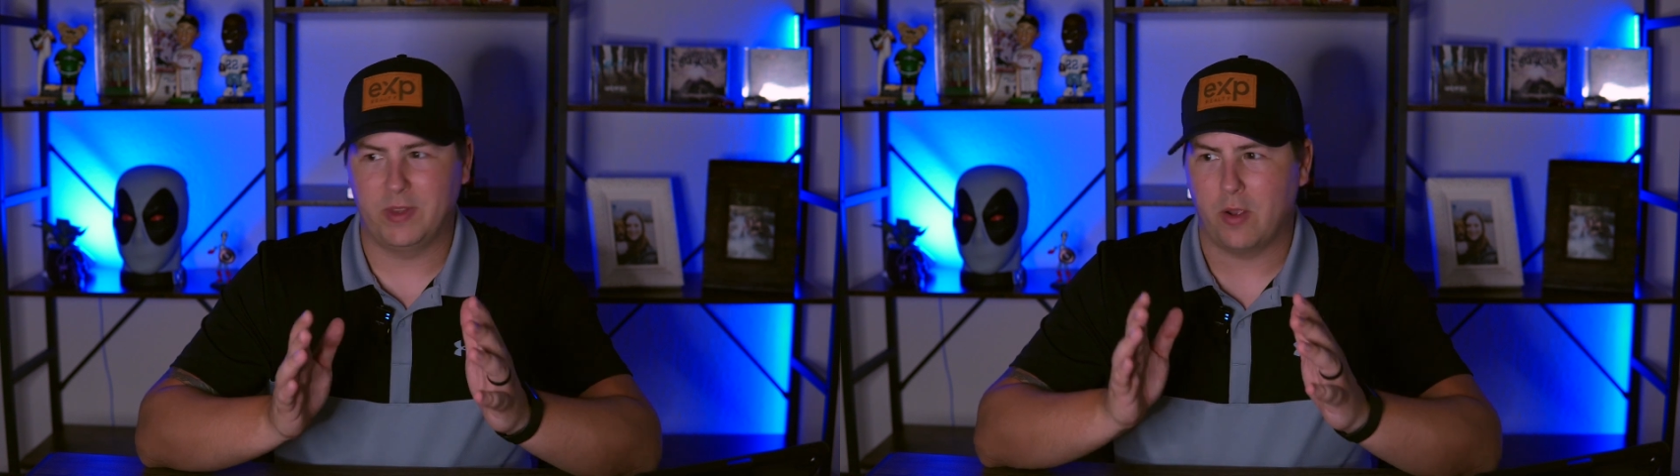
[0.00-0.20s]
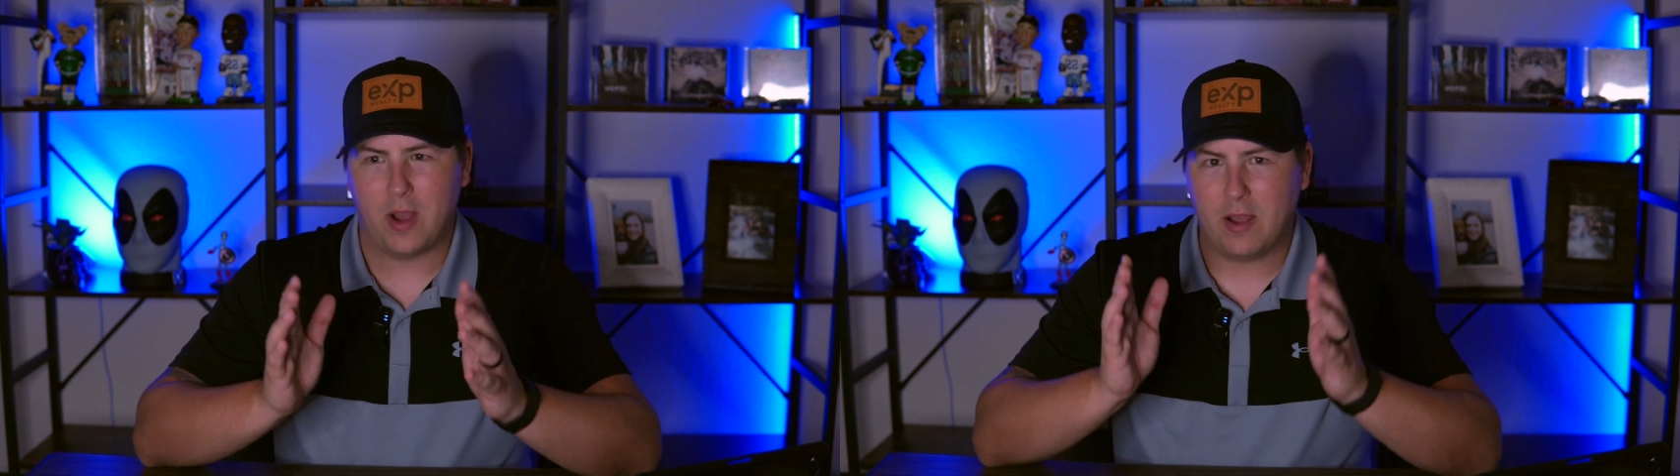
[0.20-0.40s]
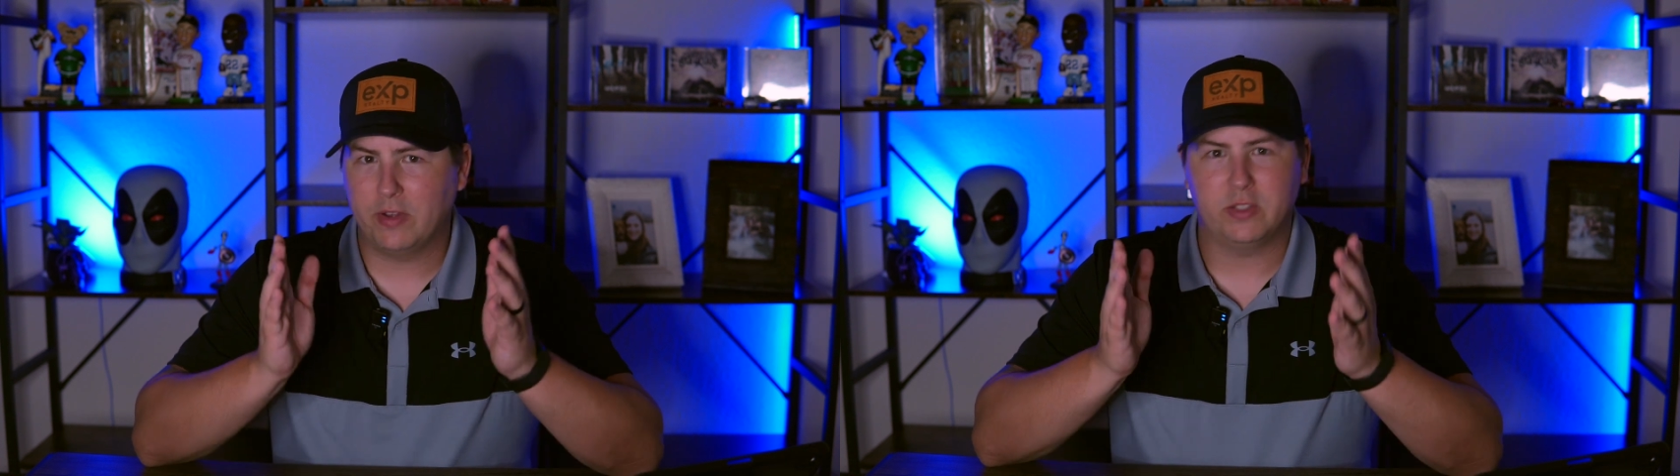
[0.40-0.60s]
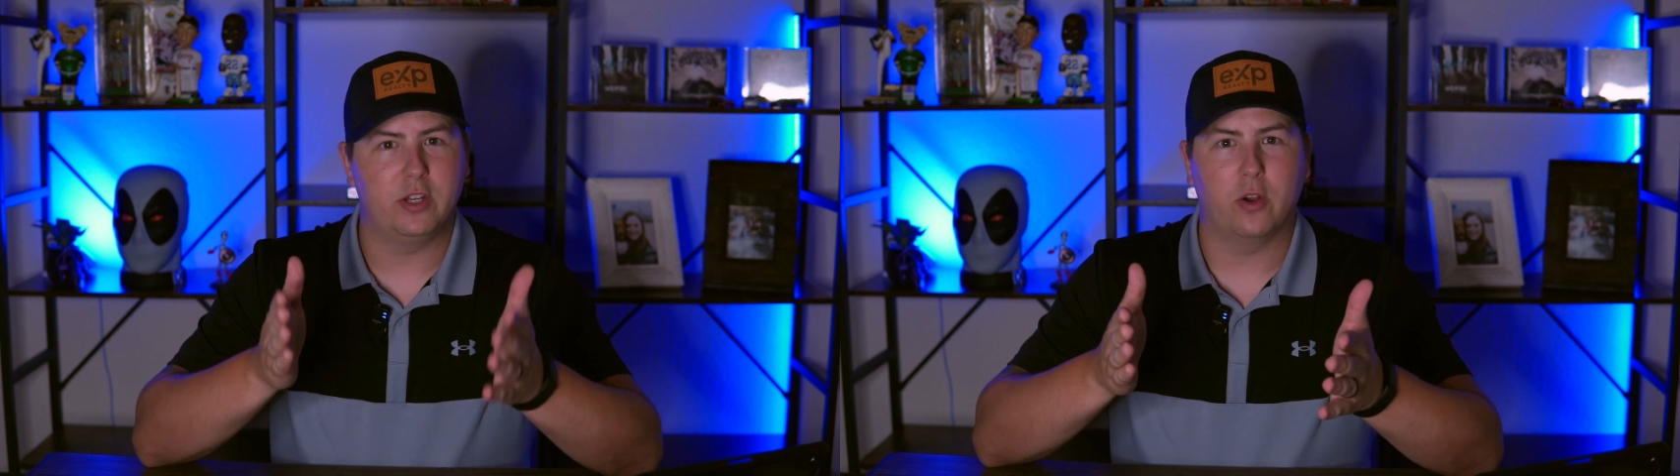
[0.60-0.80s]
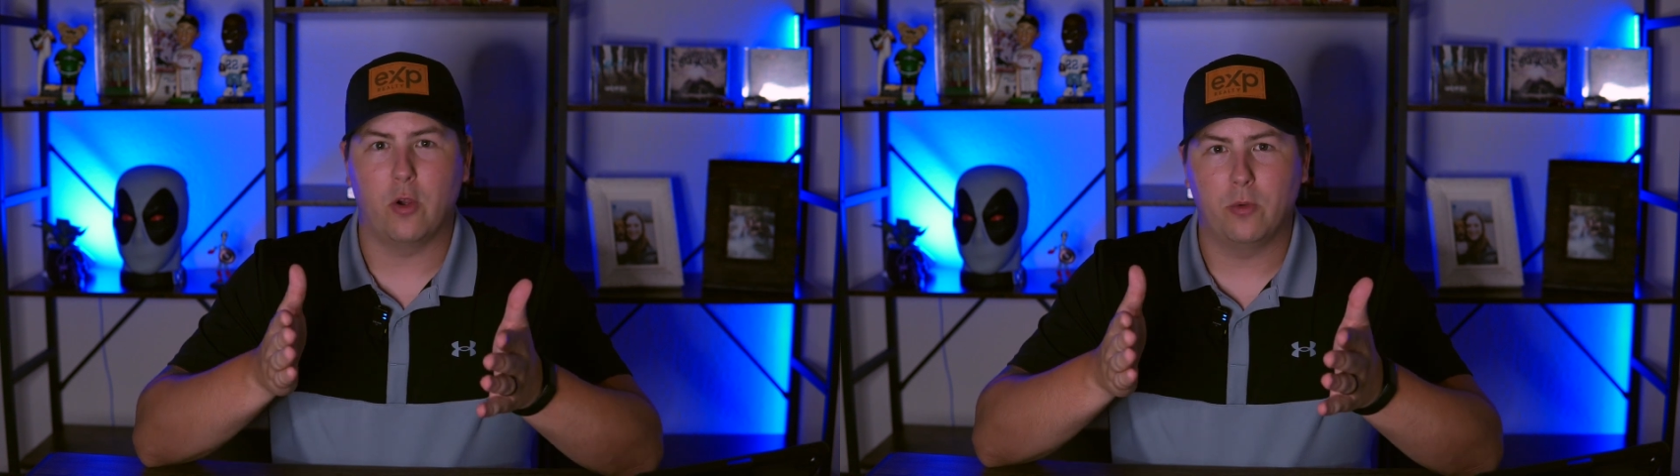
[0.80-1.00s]

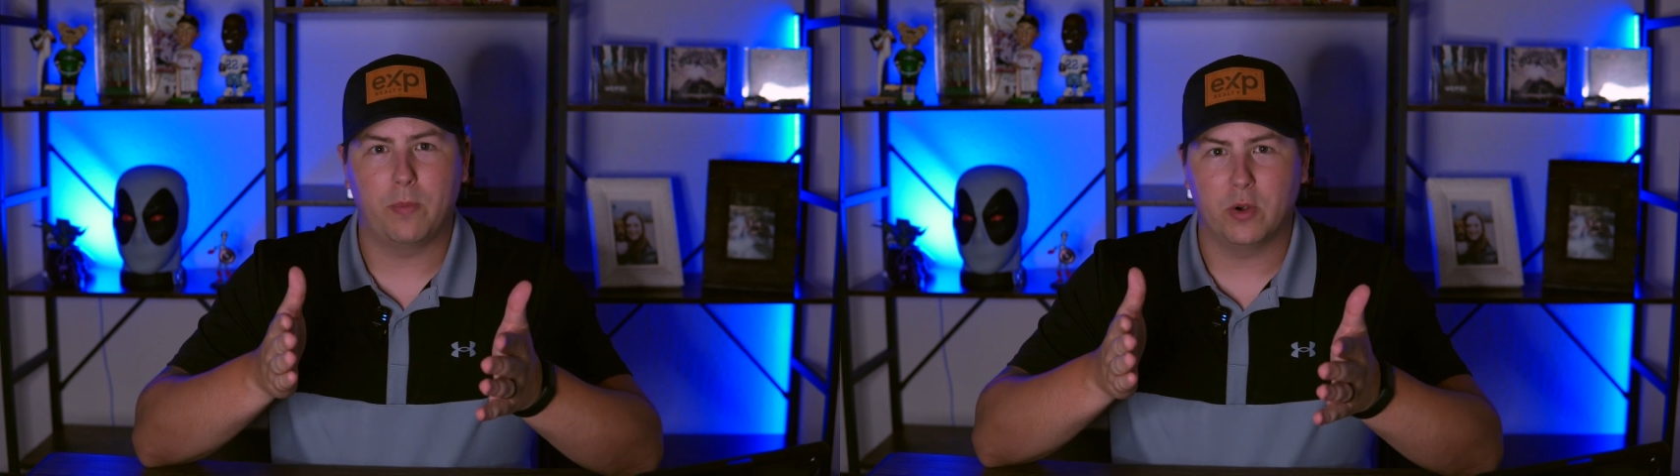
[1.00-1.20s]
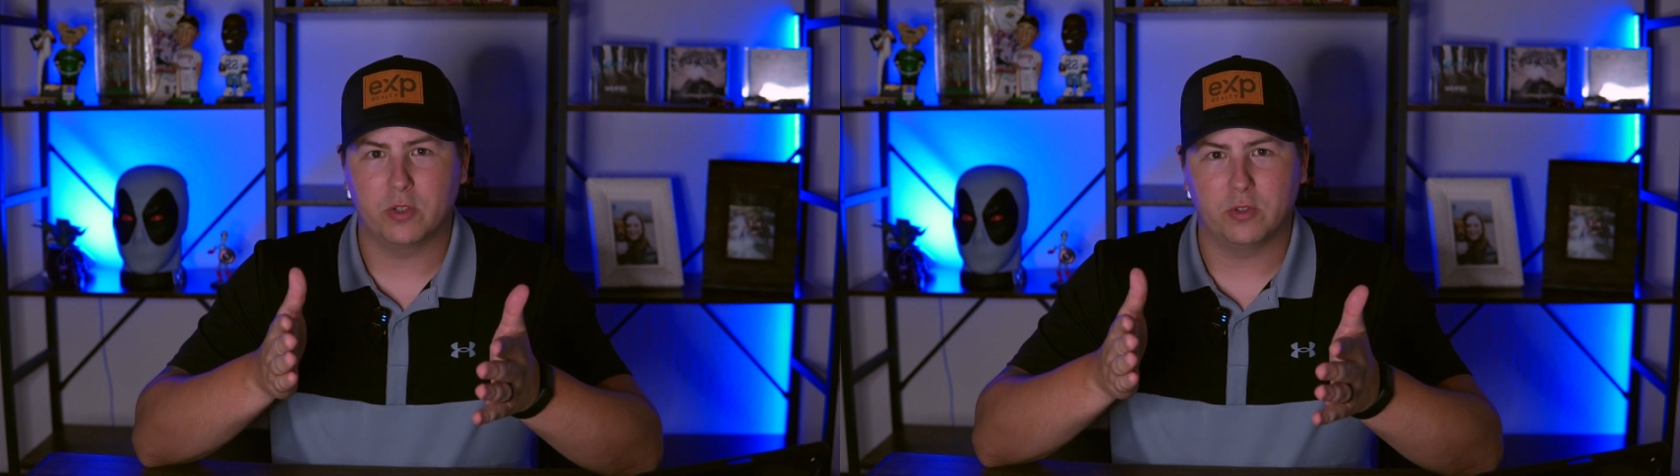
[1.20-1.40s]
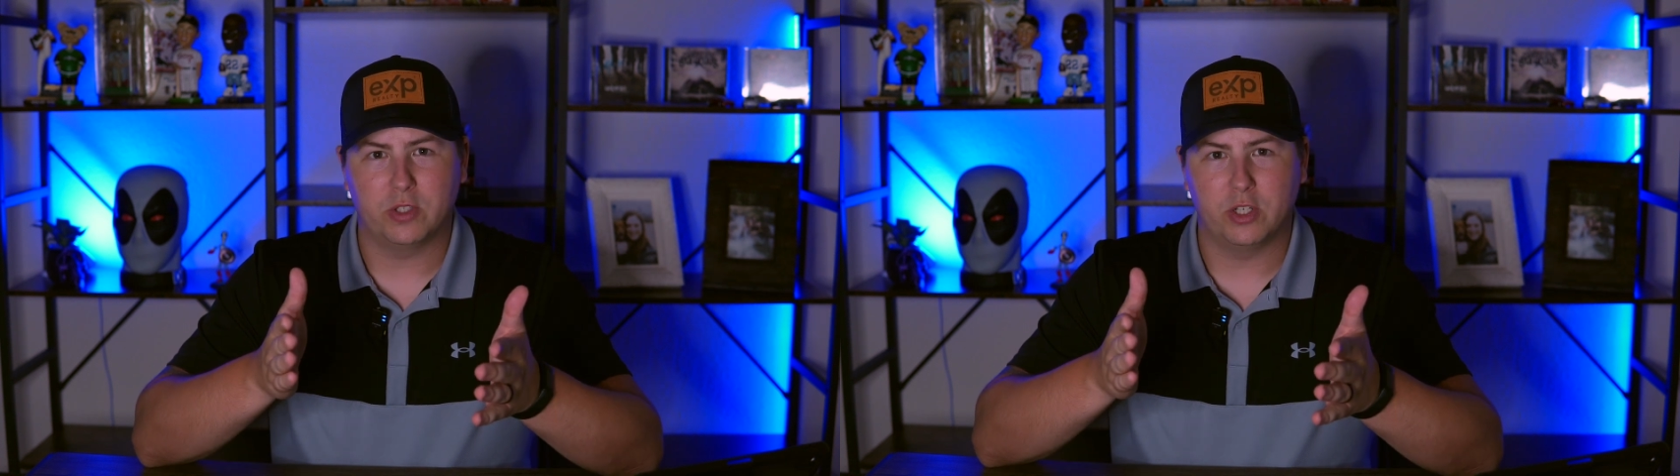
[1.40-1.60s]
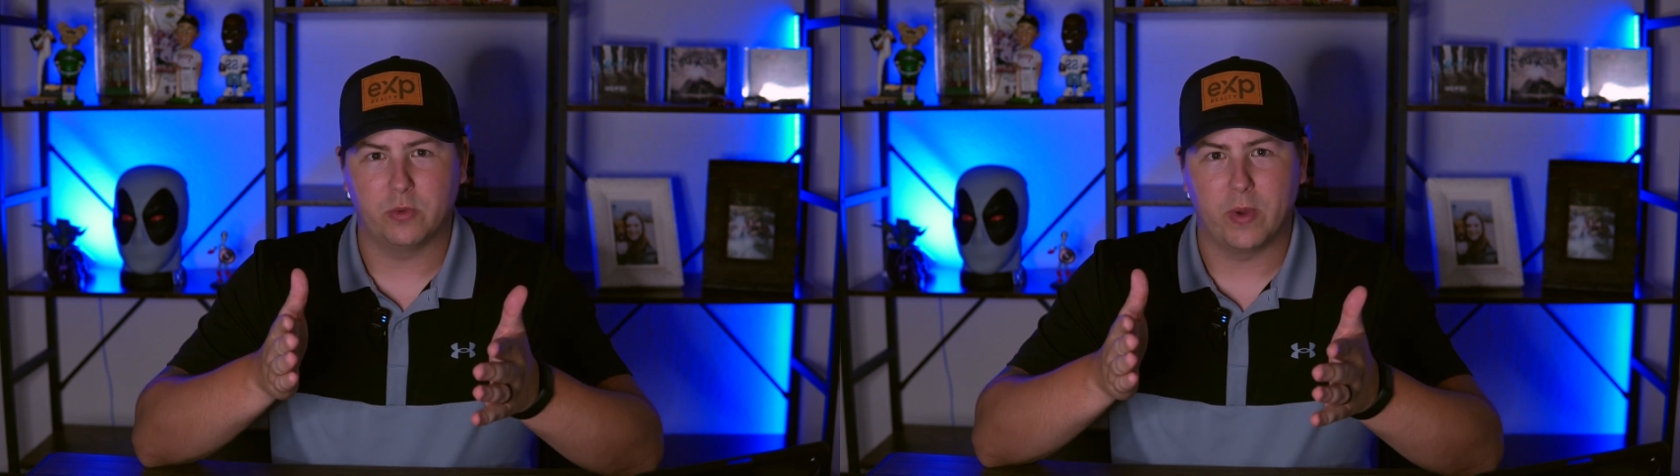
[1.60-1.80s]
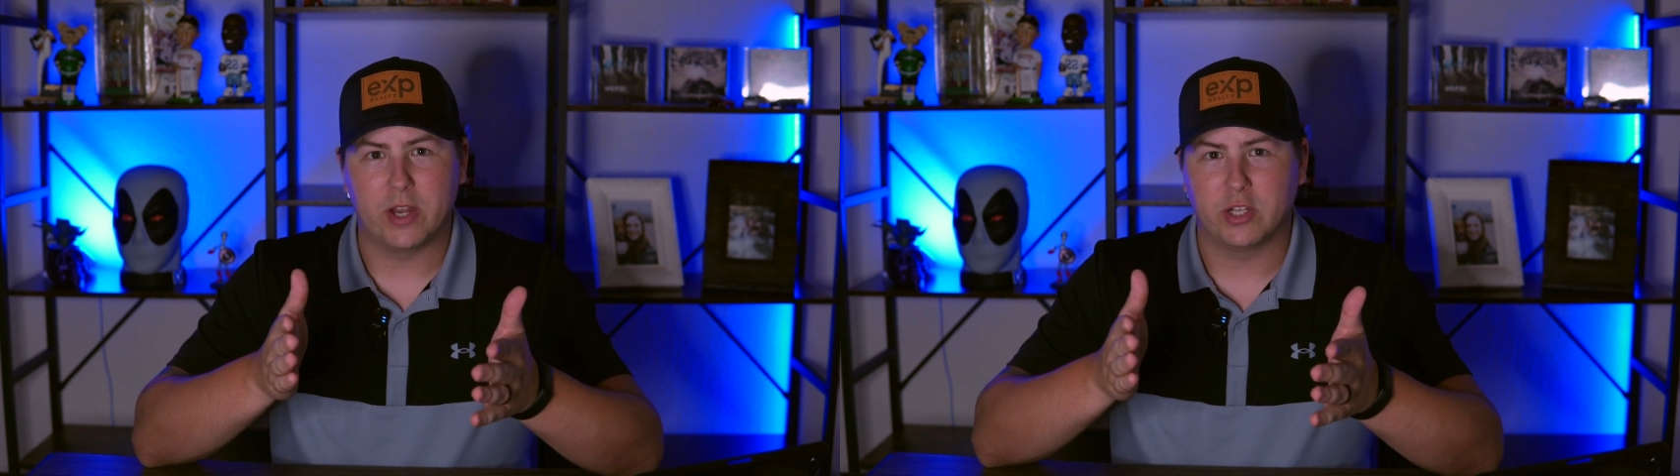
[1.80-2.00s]
obviously your own personal
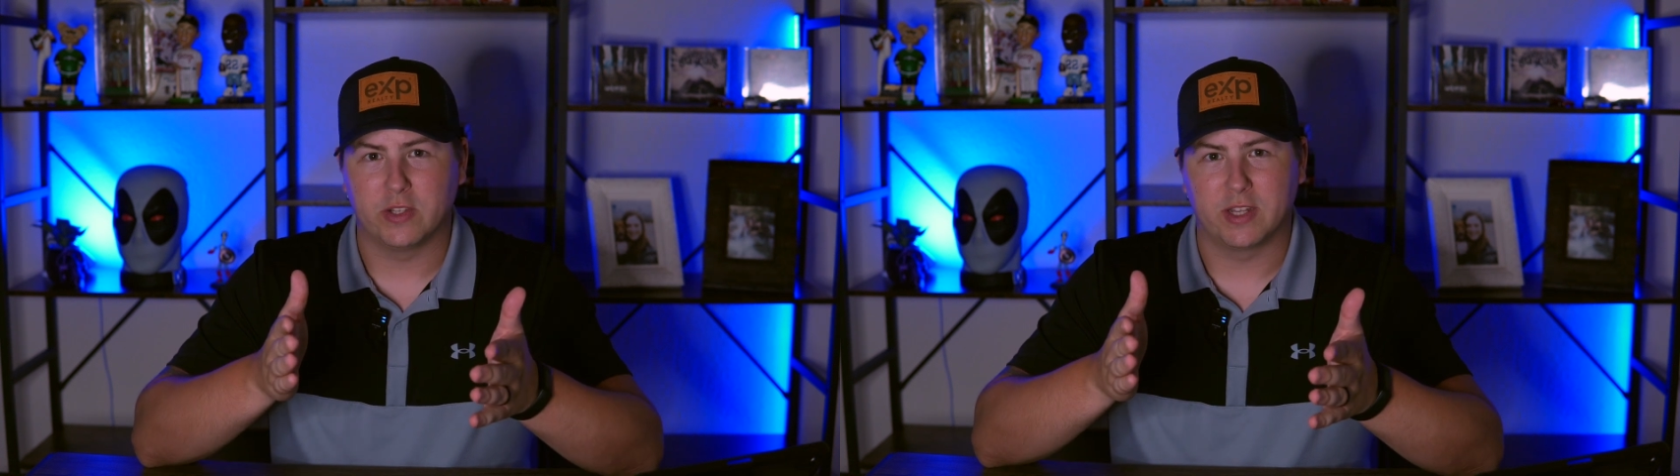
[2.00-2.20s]
situation